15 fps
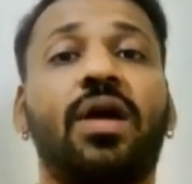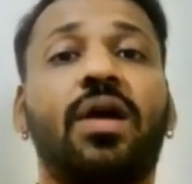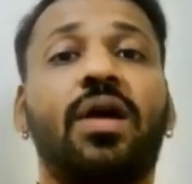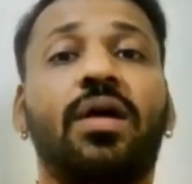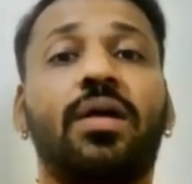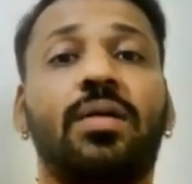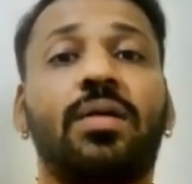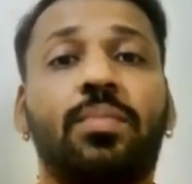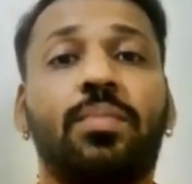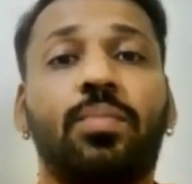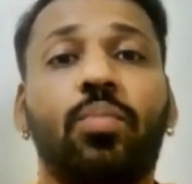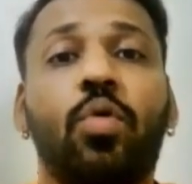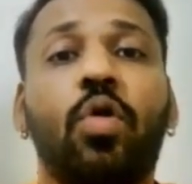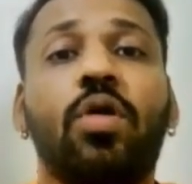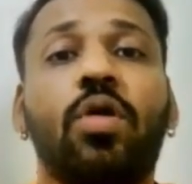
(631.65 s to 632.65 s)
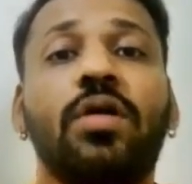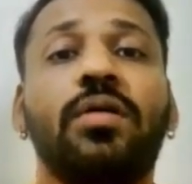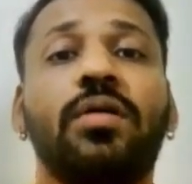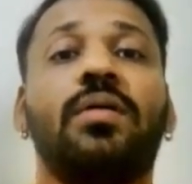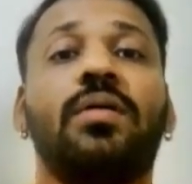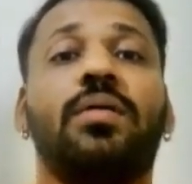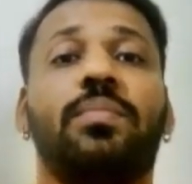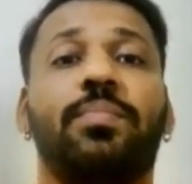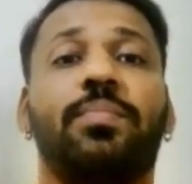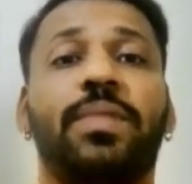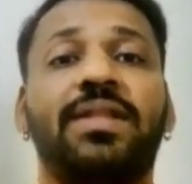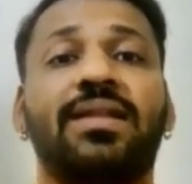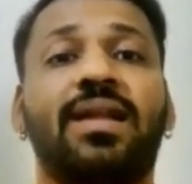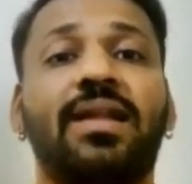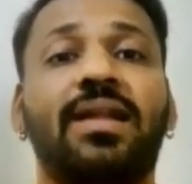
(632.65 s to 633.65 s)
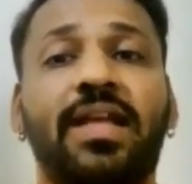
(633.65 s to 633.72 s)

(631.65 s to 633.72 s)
than that of conventional car.